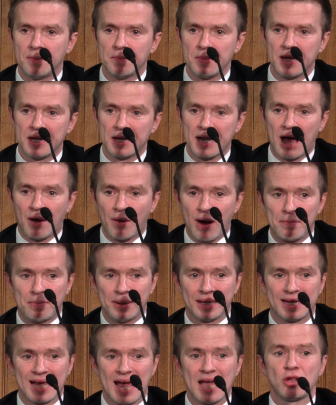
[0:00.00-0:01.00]
in our
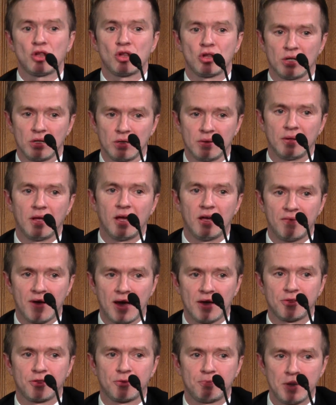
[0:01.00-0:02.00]
application of
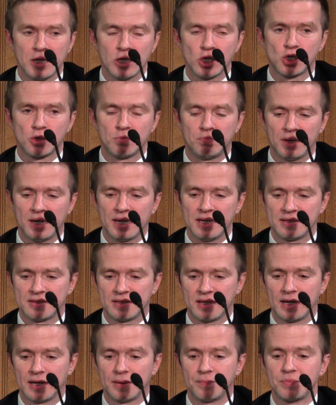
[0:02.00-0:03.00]
our speech
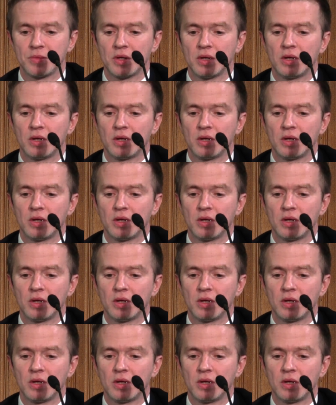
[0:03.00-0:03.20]
policing,